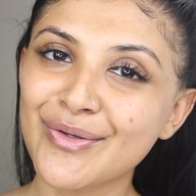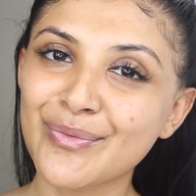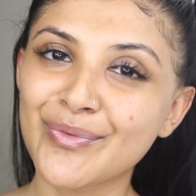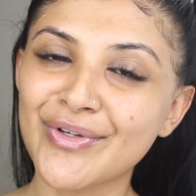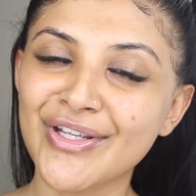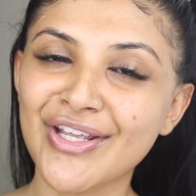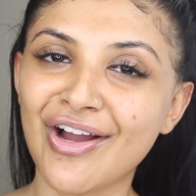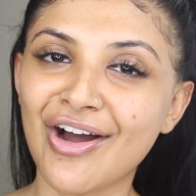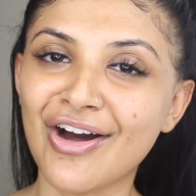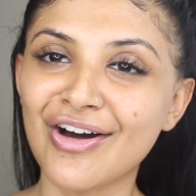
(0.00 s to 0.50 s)

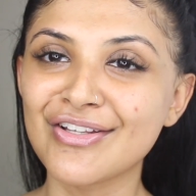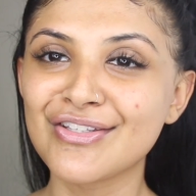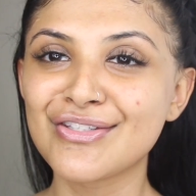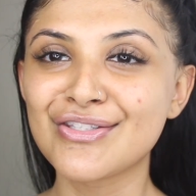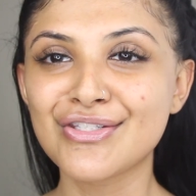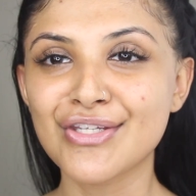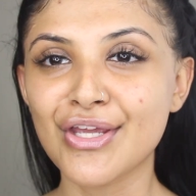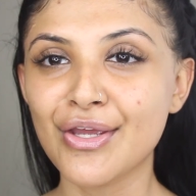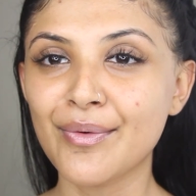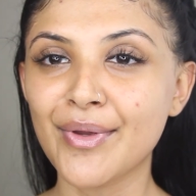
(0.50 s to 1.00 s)
we are
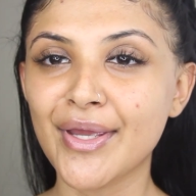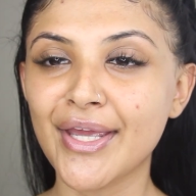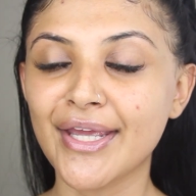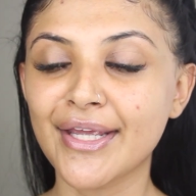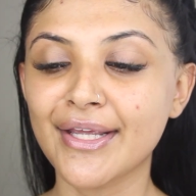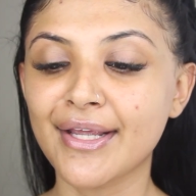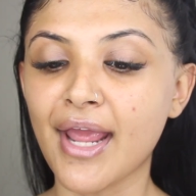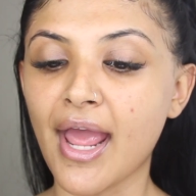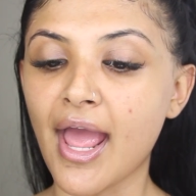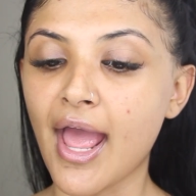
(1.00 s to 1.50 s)

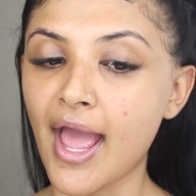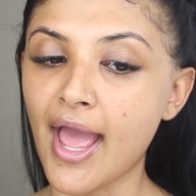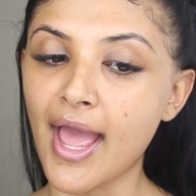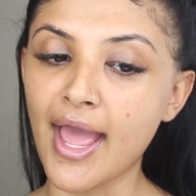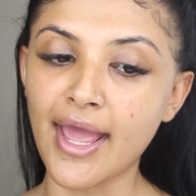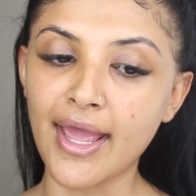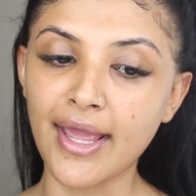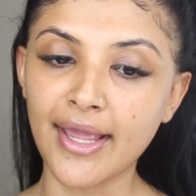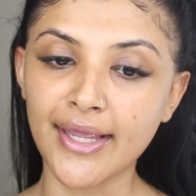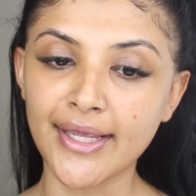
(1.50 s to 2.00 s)
doing
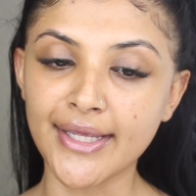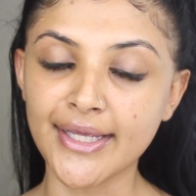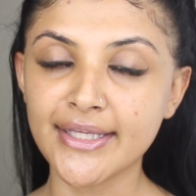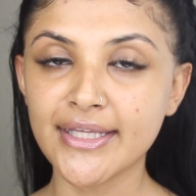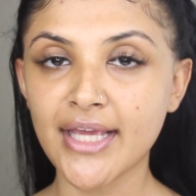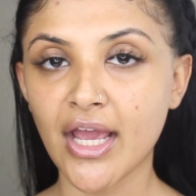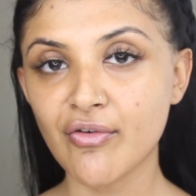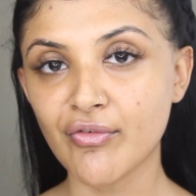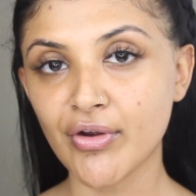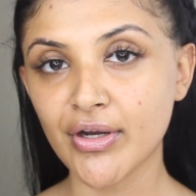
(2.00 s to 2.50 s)
a
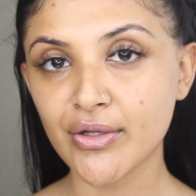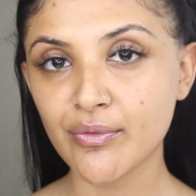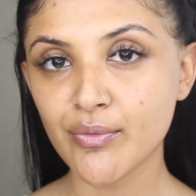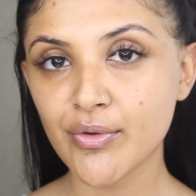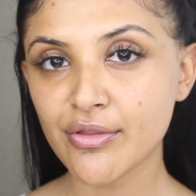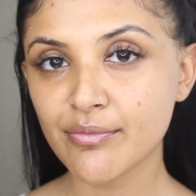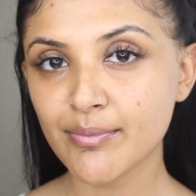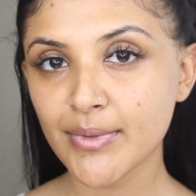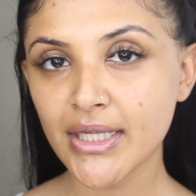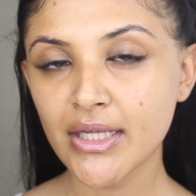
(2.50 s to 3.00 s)
get ready
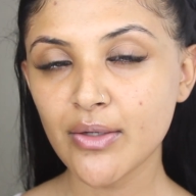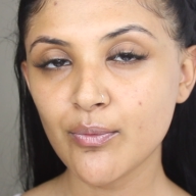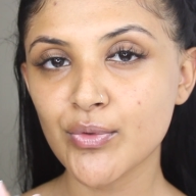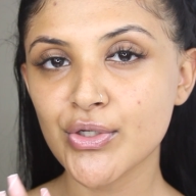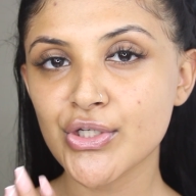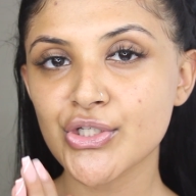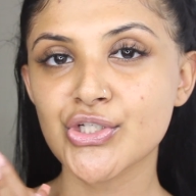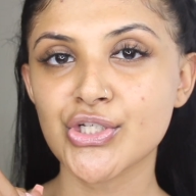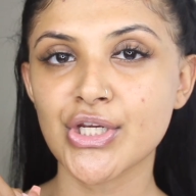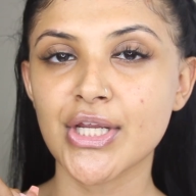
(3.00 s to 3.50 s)
with me,
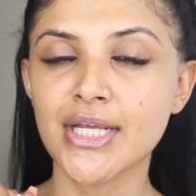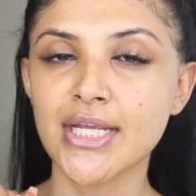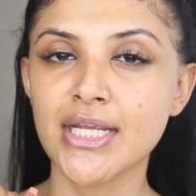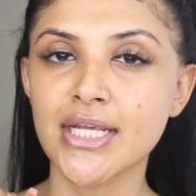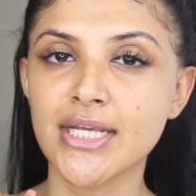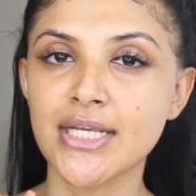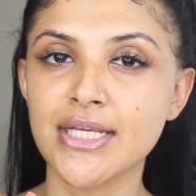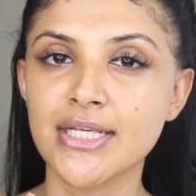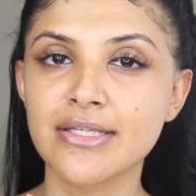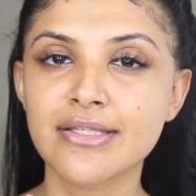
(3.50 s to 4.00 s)
which
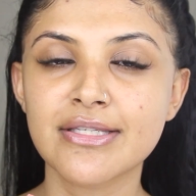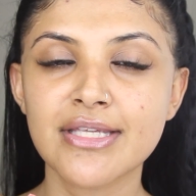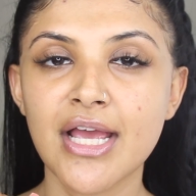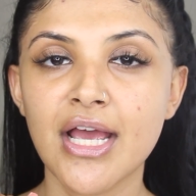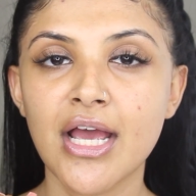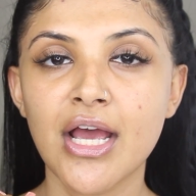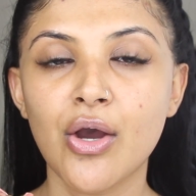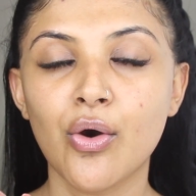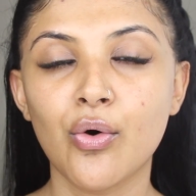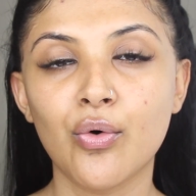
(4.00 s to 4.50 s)
is
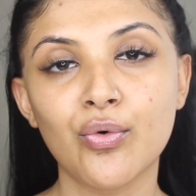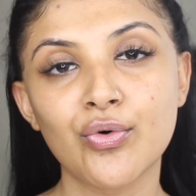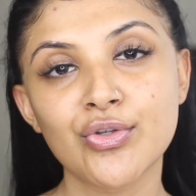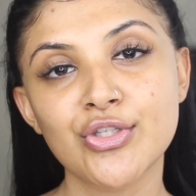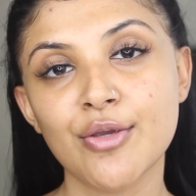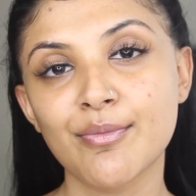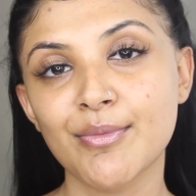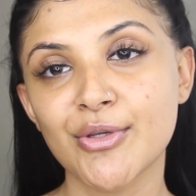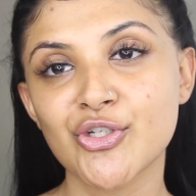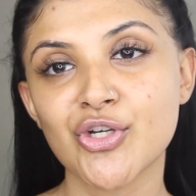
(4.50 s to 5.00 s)

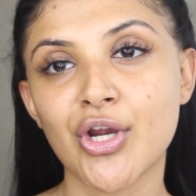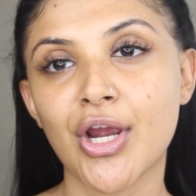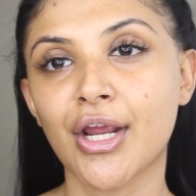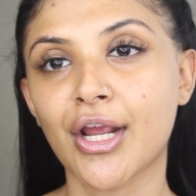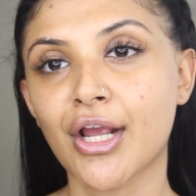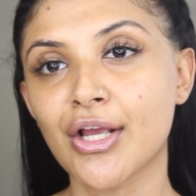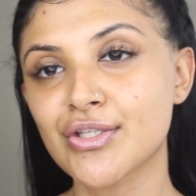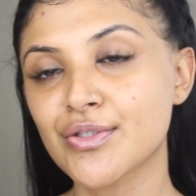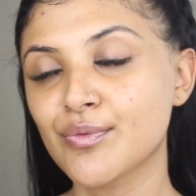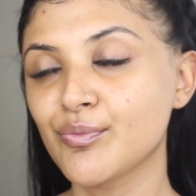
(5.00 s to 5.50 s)
also me trying
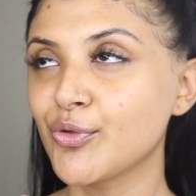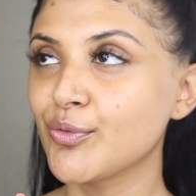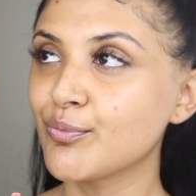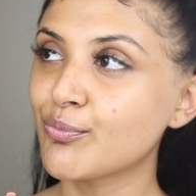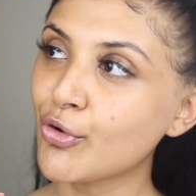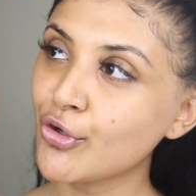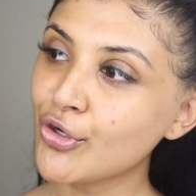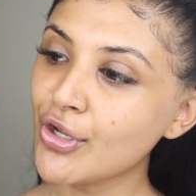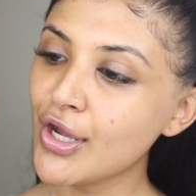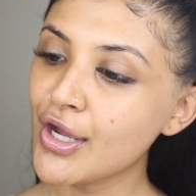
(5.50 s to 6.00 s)
out some new
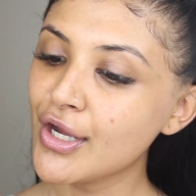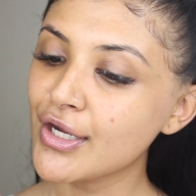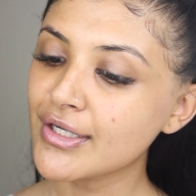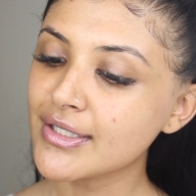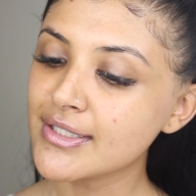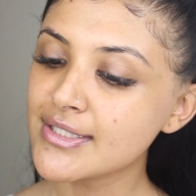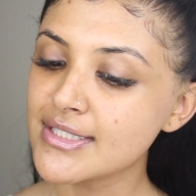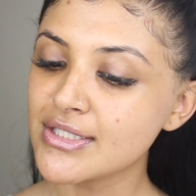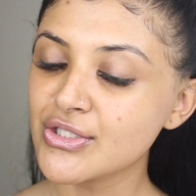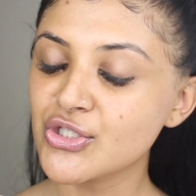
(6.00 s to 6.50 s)

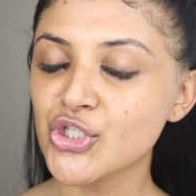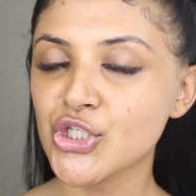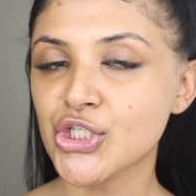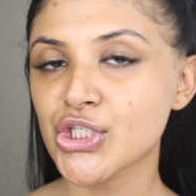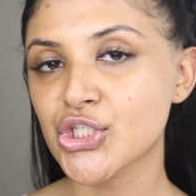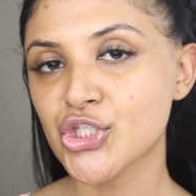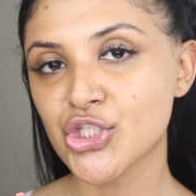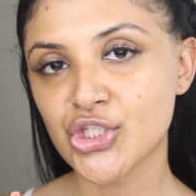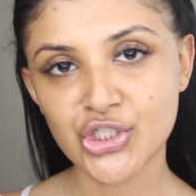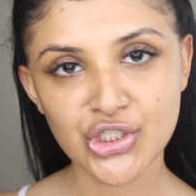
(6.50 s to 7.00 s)
products and
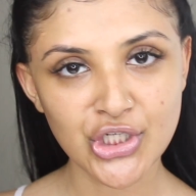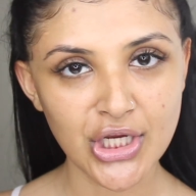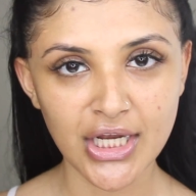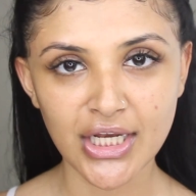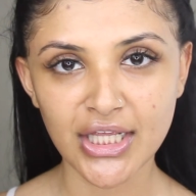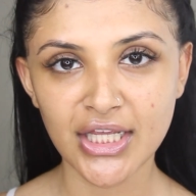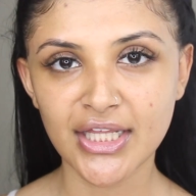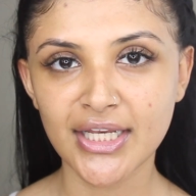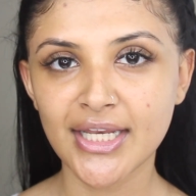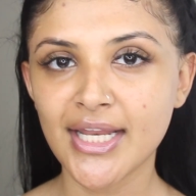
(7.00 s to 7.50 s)
just
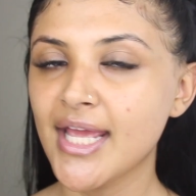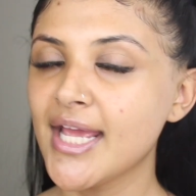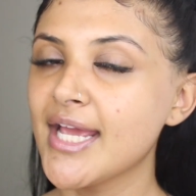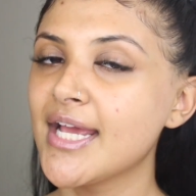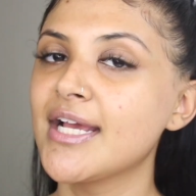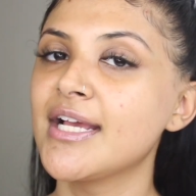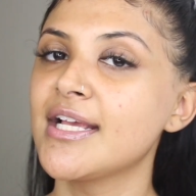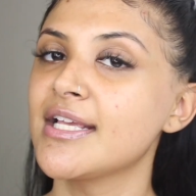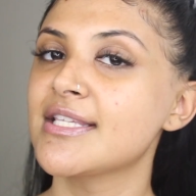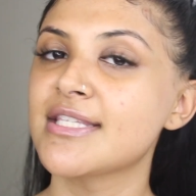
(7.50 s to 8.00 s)
chilling,
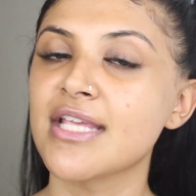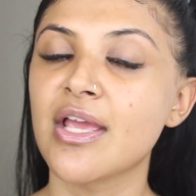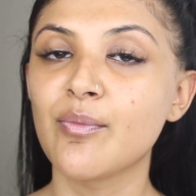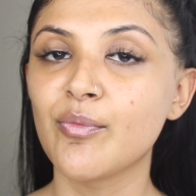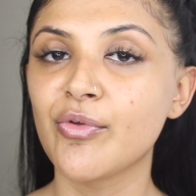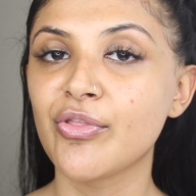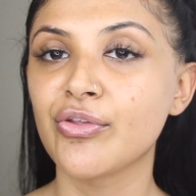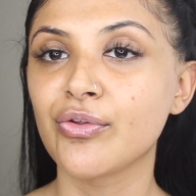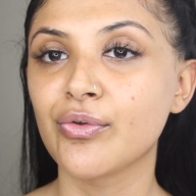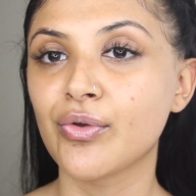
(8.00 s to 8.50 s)
sitting
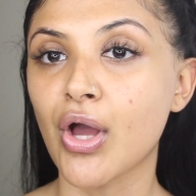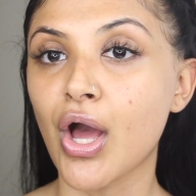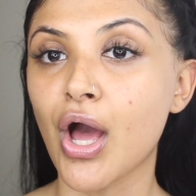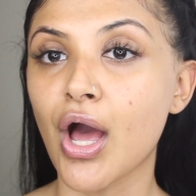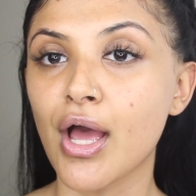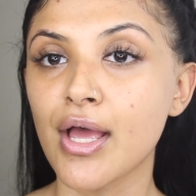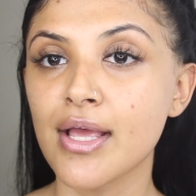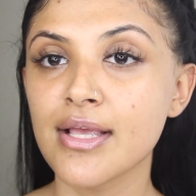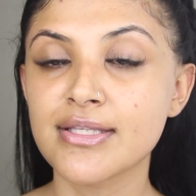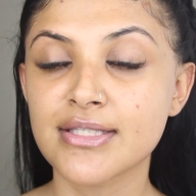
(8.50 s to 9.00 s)
with you
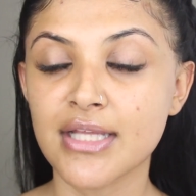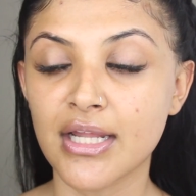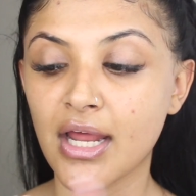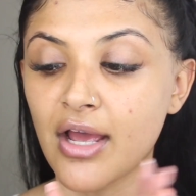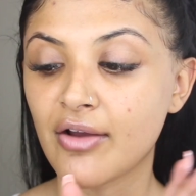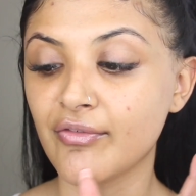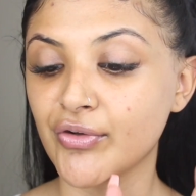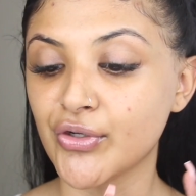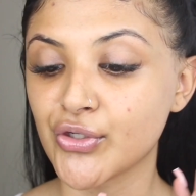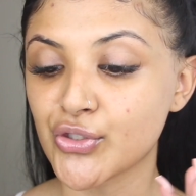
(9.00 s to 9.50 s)
guys and
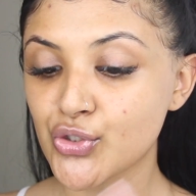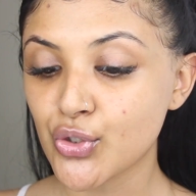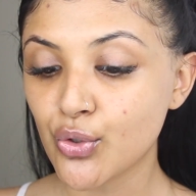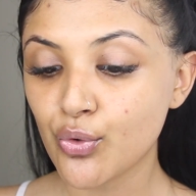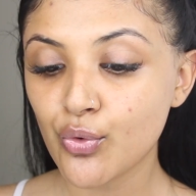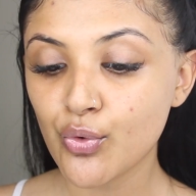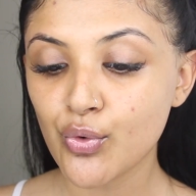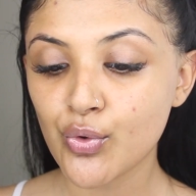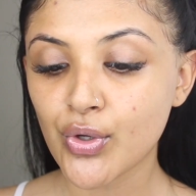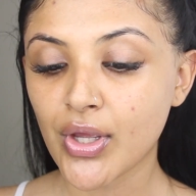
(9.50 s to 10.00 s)
having a
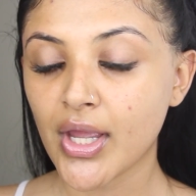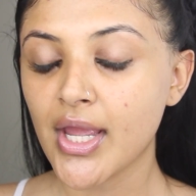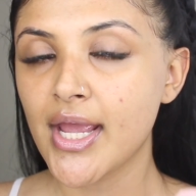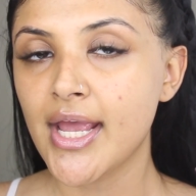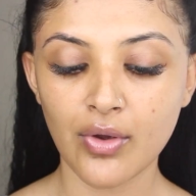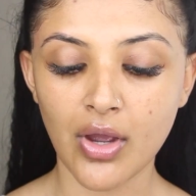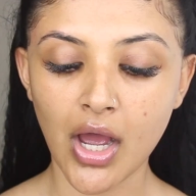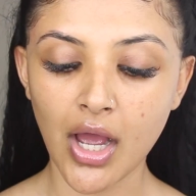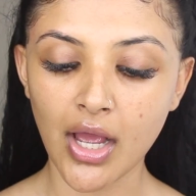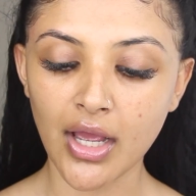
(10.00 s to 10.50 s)
talk.
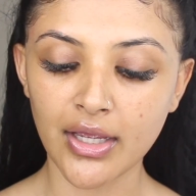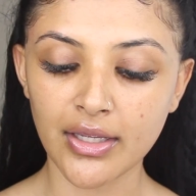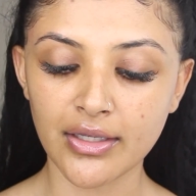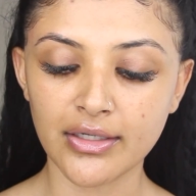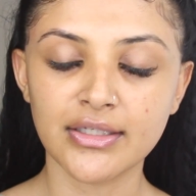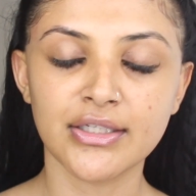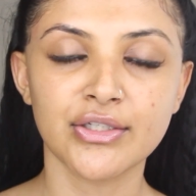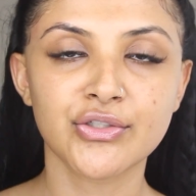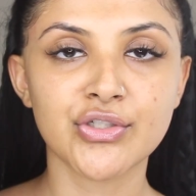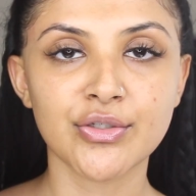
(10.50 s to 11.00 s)
I
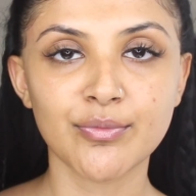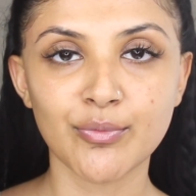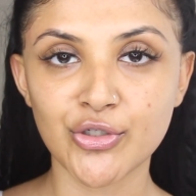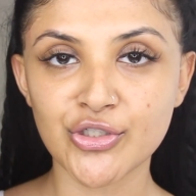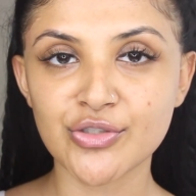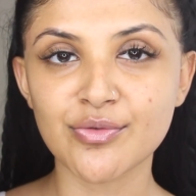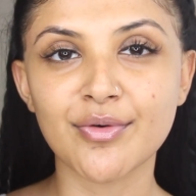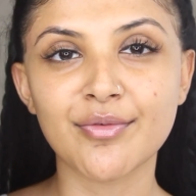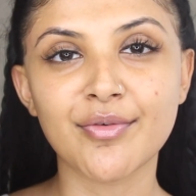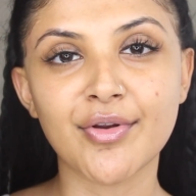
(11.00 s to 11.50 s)
literally
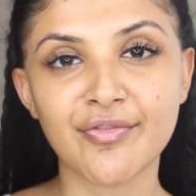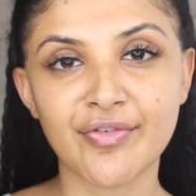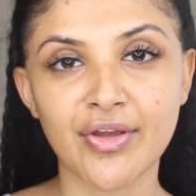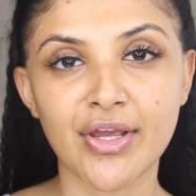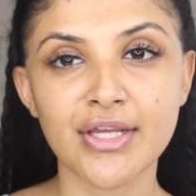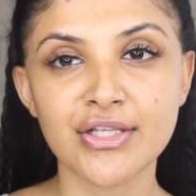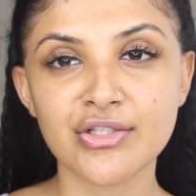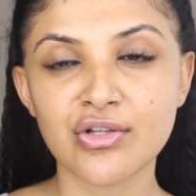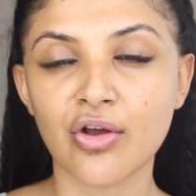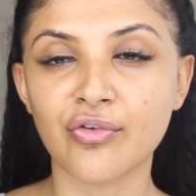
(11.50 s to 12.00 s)
moisturised my
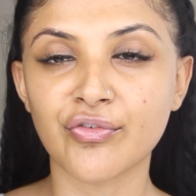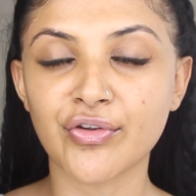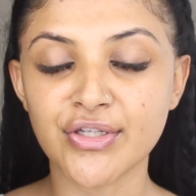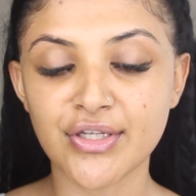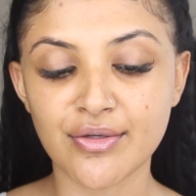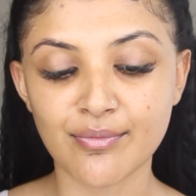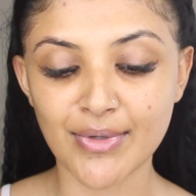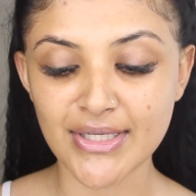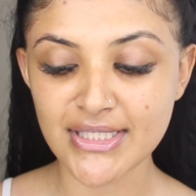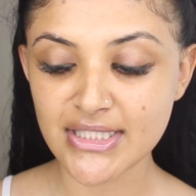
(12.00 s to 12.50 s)
face after I
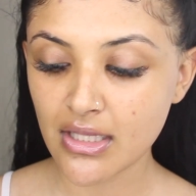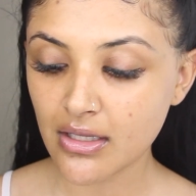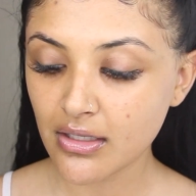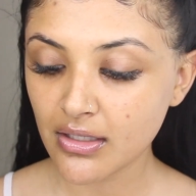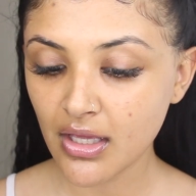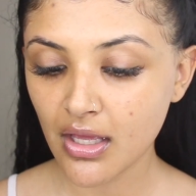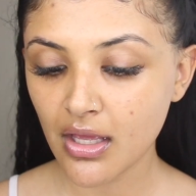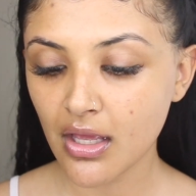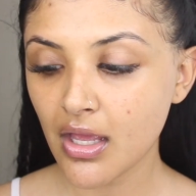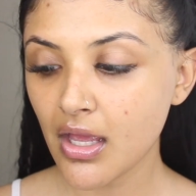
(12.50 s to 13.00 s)
did my
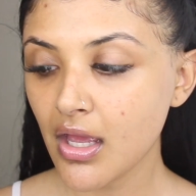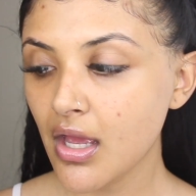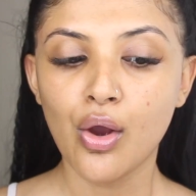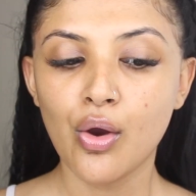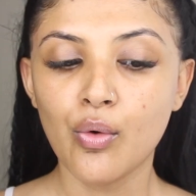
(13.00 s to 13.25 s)
skincare.